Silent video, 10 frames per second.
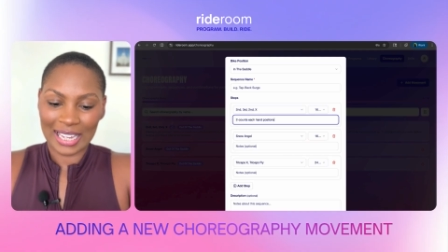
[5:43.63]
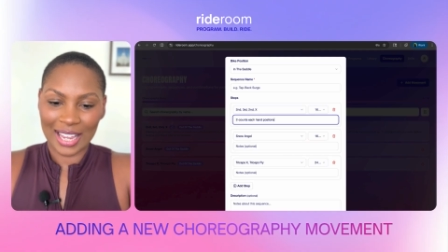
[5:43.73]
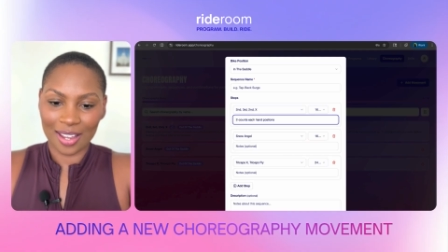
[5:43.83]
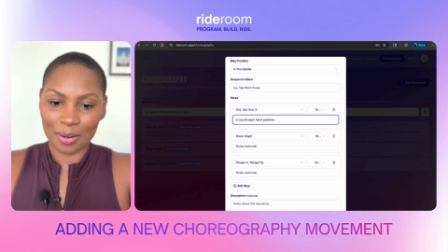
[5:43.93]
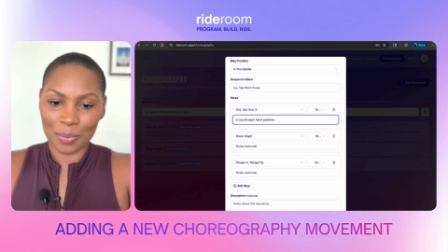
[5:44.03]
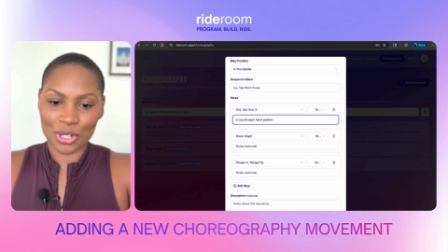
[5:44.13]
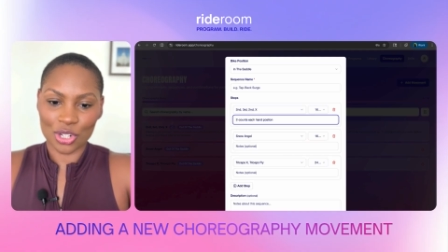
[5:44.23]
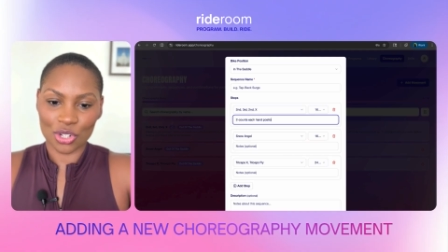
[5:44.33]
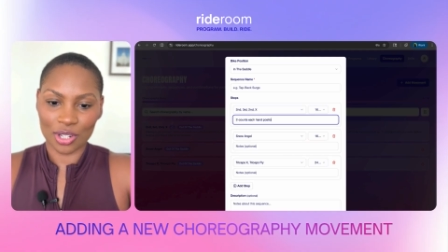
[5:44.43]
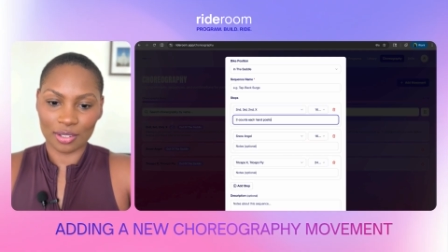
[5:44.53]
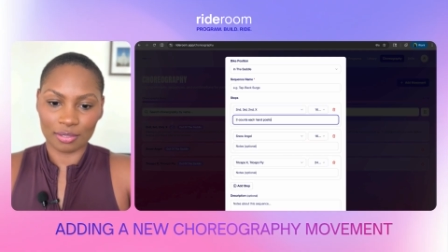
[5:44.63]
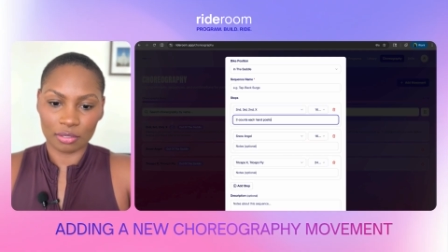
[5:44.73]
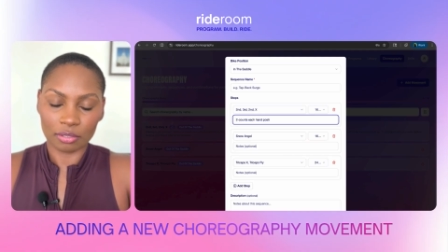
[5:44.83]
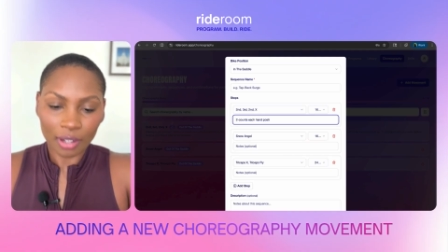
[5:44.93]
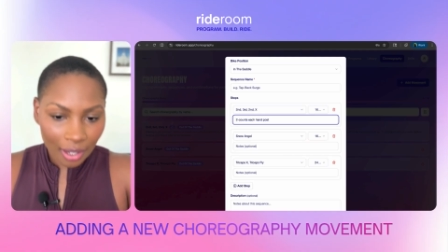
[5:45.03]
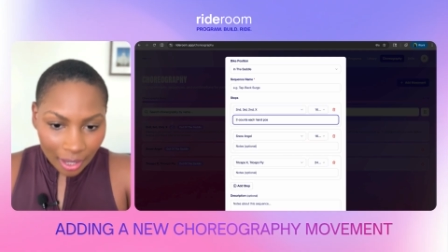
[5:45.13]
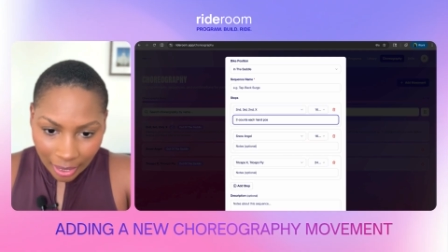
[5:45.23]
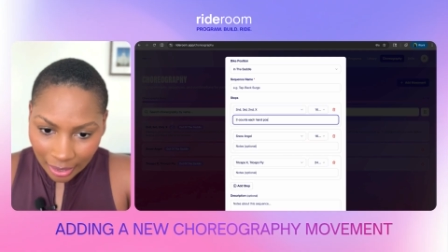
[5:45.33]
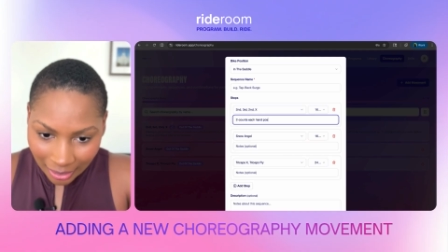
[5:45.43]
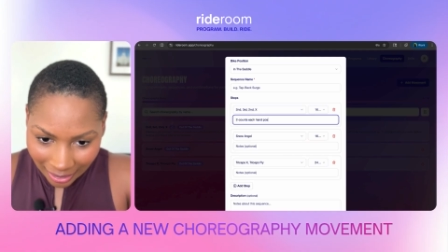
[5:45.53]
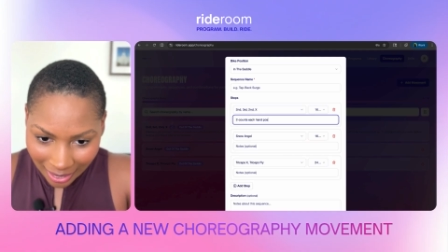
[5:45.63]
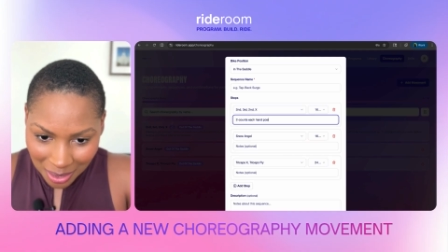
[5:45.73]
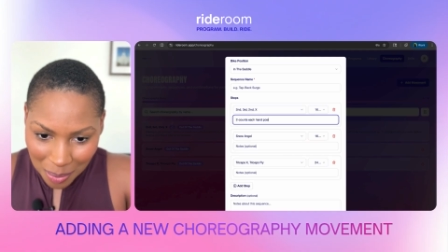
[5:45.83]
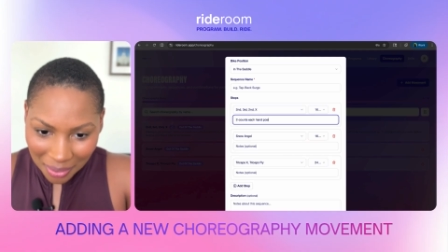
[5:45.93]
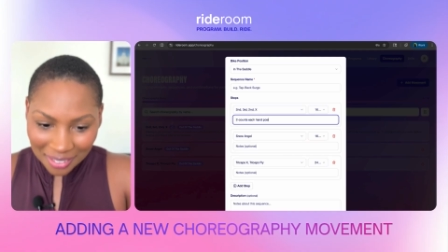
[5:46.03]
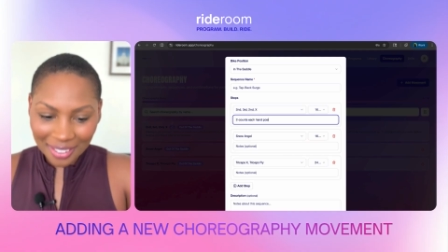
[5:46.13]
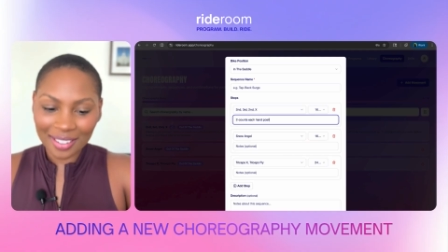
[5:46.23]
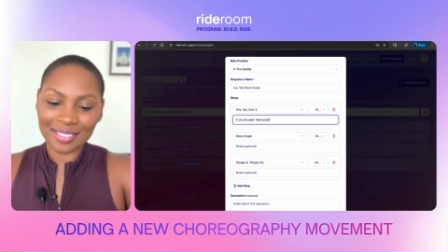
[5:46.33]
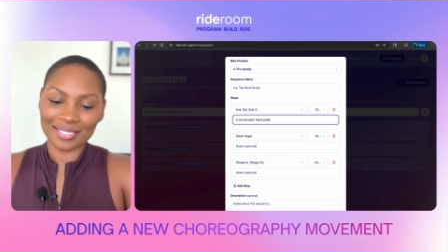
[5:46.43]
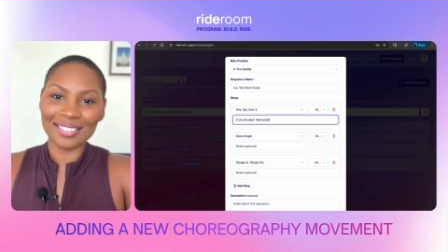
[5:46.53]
hand position. Can I not spell again?